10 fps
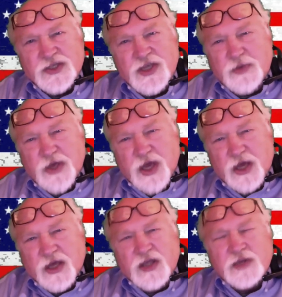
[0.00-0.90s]
EPA,
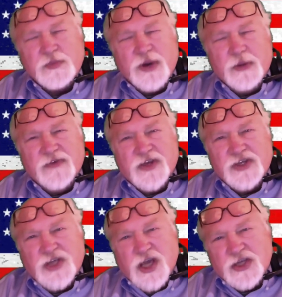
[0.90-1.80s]
Department of
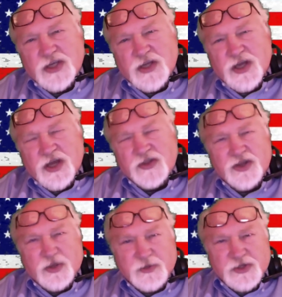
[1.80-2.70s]
Education, Health and
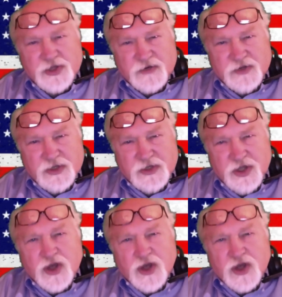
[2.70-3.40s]
Human Services,